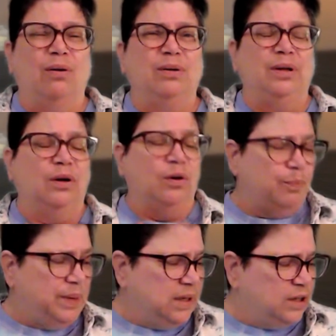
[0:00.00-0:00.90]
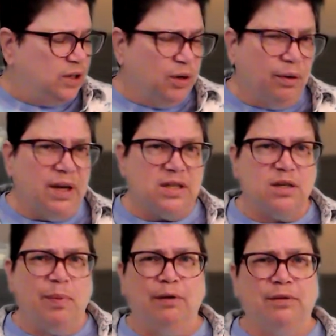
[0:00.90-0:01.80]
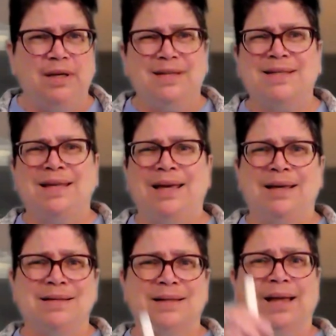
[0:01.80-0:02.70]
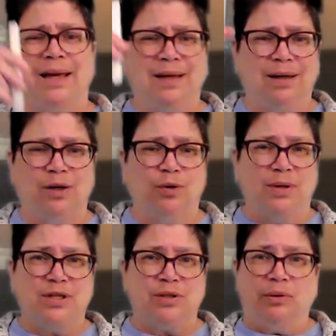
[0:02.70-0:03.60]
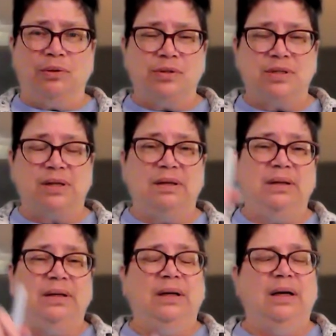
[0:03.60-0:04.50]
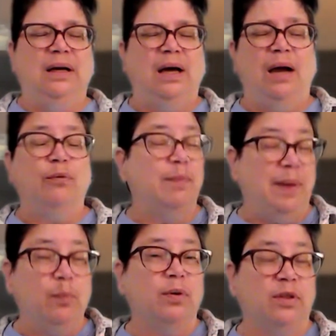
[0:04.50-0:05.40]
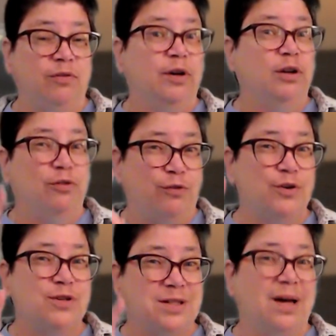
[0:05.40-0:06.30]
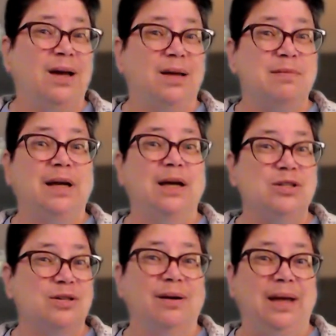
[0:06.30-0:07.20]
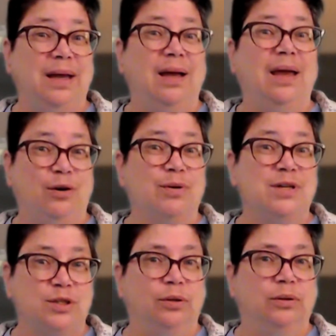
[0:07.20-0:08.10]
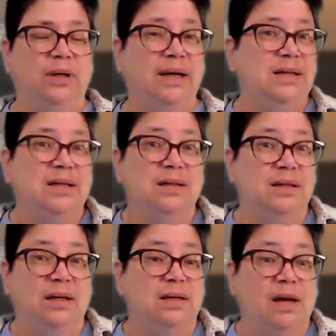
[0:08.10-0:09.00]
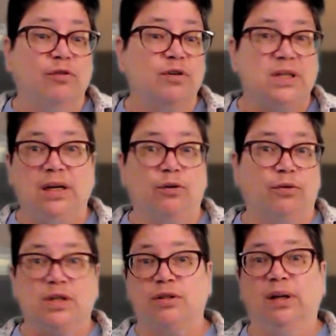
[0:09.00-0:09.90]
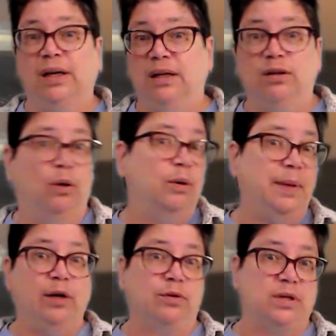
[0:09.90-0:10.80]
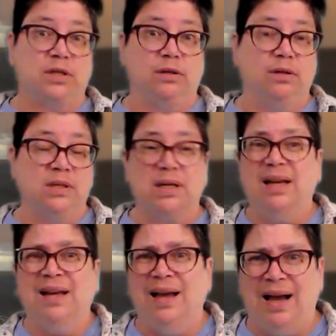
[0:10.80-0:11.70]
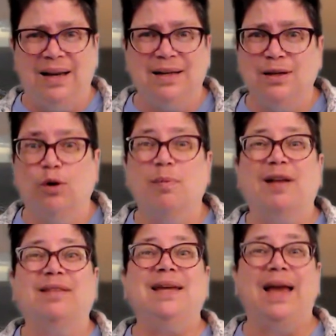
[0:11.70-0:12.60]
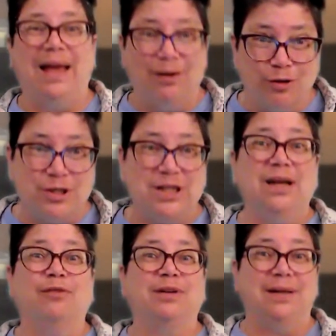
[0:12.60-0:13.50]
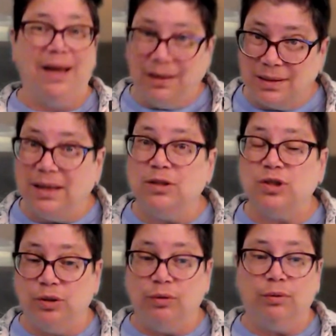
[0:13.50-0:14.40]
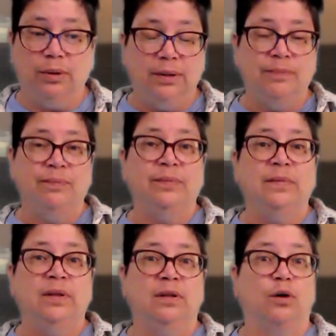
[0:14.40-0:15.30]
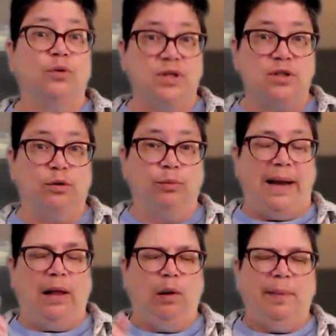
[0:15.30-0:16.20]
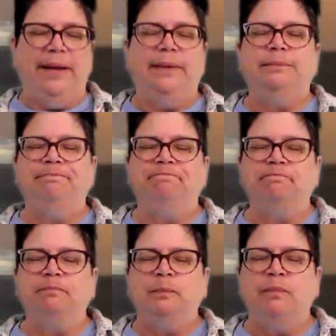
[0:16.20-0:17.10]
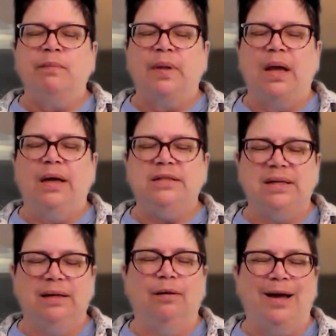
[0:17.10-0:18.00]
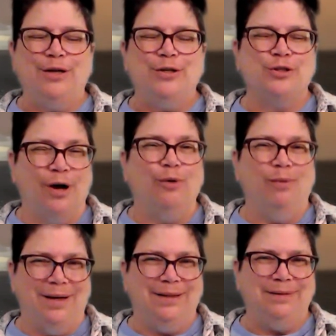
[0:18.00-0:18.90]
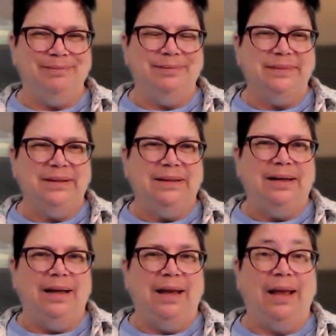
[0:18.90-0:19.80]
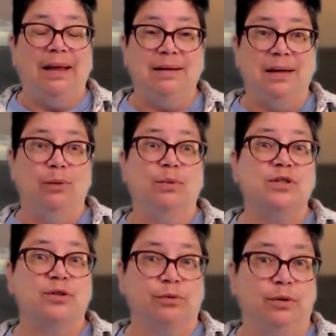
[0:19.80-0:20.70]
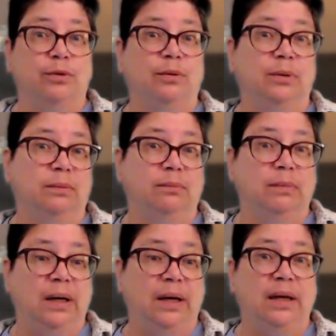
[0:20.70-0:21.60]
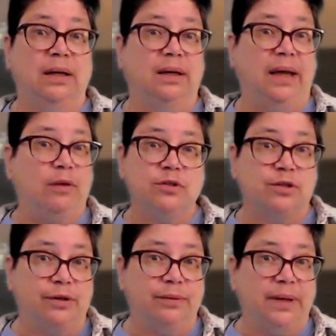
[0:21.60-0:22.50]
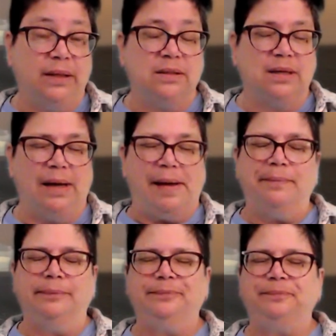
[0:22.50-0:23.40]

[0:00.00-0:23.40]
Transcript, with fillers: You know, be curious about these things like crystals. I remember the very first time that I saw a crystal. I didn't, had never seen a crystal. I didn't know about crystals. I didn't know about the energy of connecting to the crystal realm until I saw one. And it was through my counselor at the time.